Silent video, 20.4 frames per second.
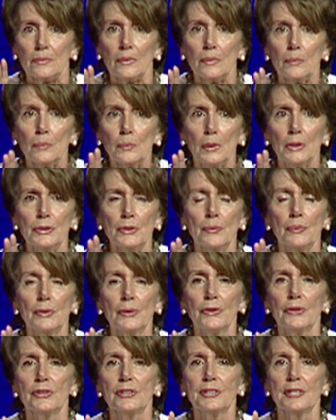Walter
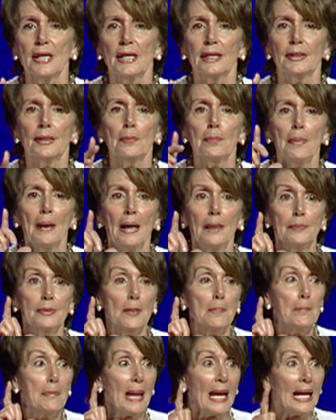Reuther said the
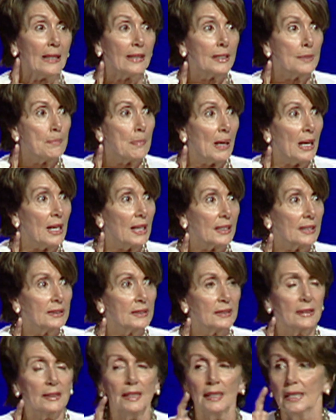ballot box
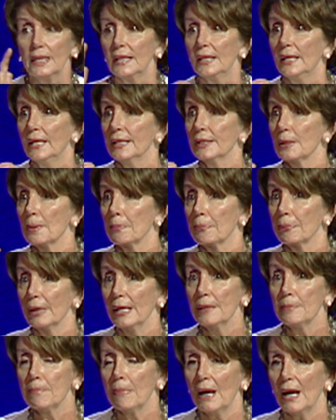and the
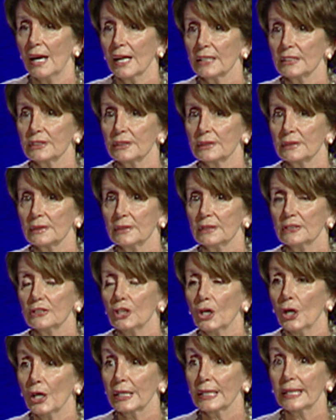bread box
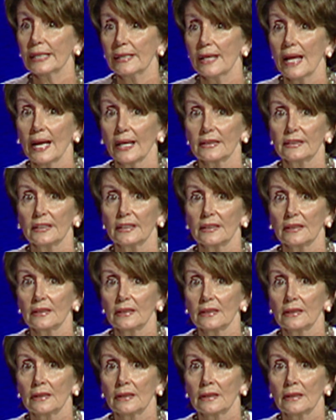are connected.
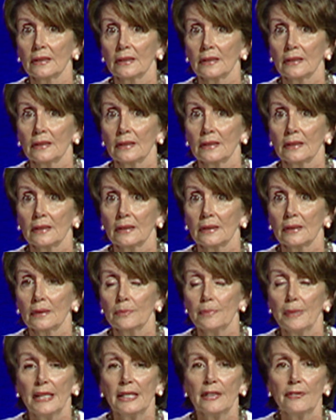
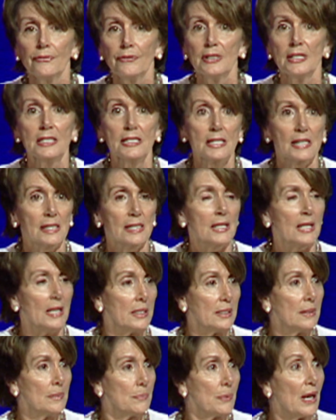Benefits
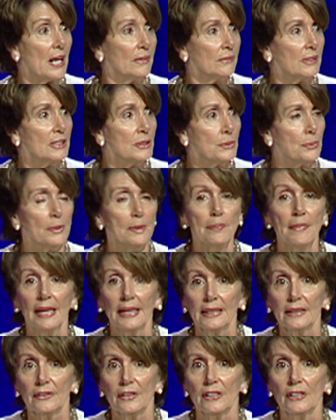and progress we
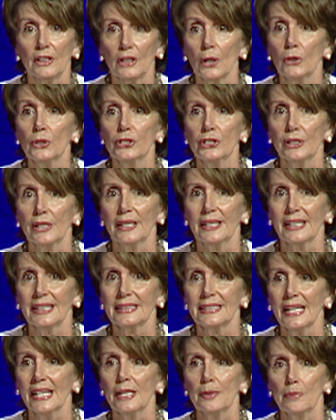make at the negotiating
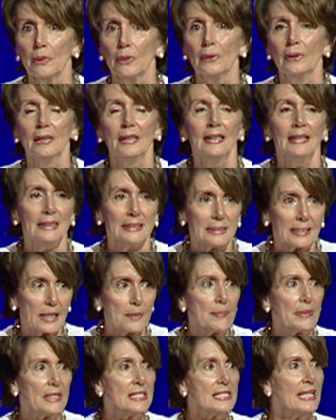table
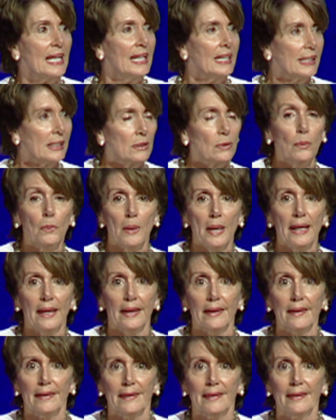can be taken
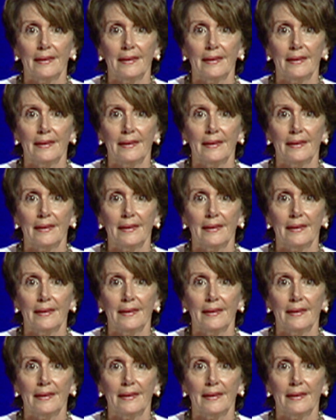away